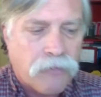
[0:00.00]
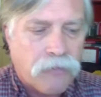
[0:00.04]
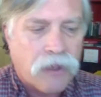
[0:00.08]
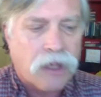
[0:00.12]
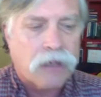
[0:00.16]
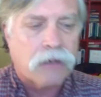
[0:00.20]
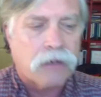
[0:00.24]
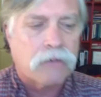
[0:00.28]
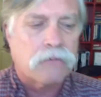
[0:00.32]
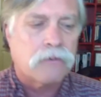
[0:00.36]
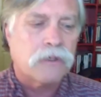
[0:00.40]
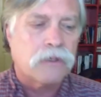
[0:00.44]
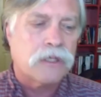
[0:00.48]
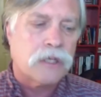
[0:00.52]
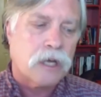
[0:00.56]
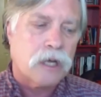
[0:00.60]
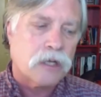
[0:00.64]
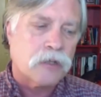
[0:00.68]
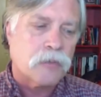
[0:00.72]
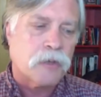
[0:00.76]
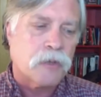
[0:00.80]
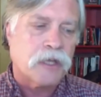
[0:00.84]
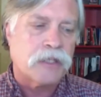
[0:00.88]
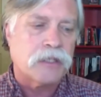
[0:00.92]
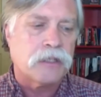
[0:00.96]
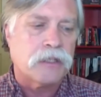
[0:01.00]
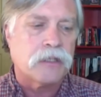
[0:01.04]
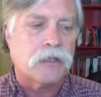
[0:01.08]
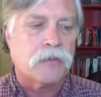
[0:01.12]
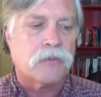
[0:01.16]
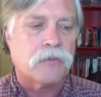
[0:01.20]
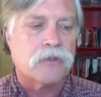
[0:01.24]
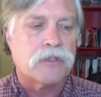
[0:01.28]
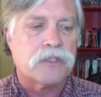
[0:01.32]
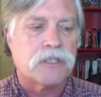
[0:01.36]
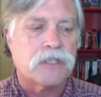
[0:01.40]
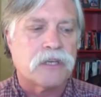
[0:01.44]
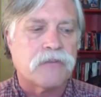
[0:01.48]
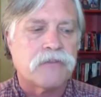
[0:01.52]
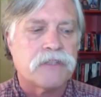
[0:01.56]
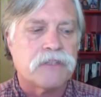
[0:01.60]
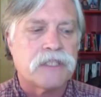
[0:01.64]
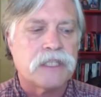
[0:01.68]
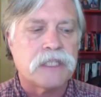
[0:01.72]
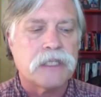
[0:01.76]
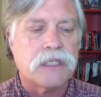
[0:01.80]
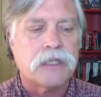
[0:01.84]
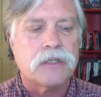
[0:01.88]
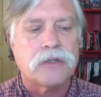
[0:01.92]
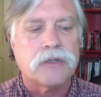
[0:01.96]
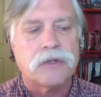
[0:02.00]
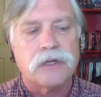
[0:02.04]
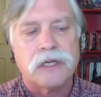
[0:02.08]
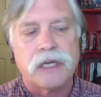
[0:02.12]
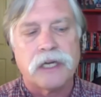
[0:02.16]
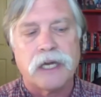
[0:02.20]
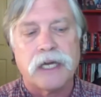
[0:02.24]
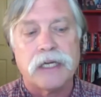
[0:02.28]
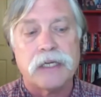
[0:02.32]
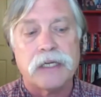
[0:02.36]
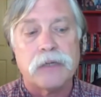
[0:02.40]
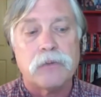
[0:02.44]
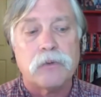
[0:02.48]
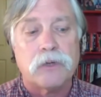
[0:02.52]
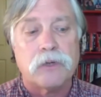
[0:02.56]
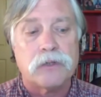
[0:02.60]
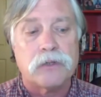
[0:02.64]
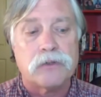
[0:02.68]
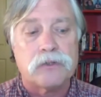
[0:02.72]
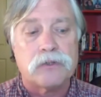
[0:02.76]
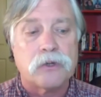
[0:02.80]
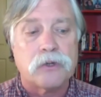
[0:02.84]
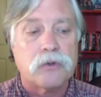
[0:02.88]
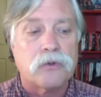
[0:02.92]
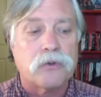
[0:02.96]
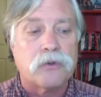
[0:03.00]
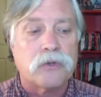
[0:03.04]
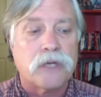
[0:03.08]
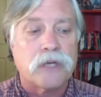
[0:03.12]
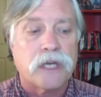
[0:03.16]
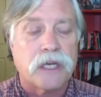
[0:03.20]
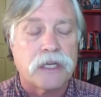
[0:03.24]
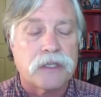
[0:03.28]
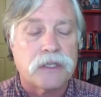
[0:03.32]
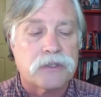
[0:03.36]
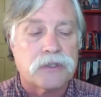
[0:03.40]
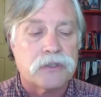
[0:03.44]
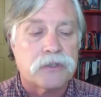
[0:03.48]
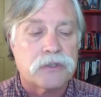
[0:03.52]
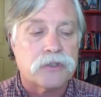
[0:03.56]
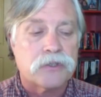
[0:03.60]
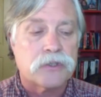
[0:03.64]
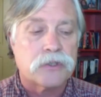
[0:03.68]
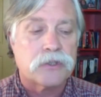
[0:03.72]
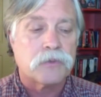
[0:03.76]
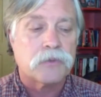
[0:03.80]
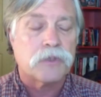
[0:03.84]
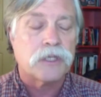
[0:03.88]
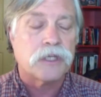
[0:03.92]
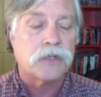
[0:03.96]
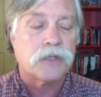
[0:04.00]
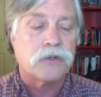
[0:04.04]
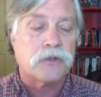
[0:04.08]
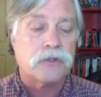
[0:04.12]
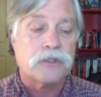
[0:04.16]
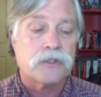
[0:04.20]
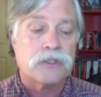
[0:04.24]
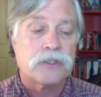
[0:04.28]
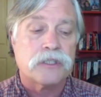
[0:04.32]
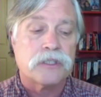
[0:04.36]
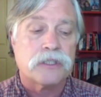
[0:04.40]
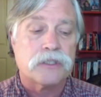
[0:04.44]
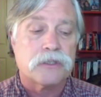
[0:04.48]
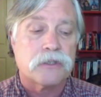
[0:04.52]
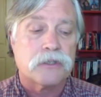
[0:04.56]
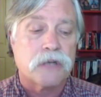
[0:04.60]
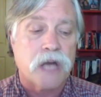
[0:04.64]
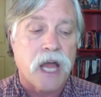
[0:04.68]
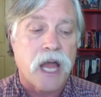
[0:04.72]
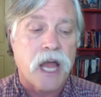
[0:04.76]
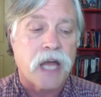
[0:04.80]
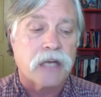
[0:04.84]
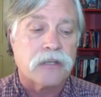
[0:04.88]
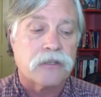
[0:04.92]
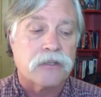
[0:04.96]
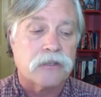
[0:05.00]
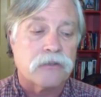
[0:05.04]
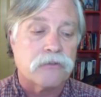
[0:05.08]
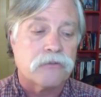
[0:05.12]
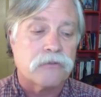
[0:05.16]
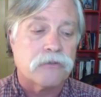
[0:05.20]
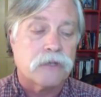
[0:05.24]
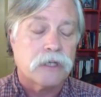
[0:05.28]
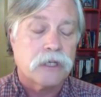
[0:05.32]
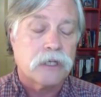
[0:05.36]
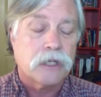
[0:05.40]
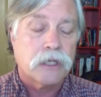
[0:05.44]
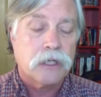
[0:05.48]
We talked about the numbers: 1,791 total cases, 306 are active,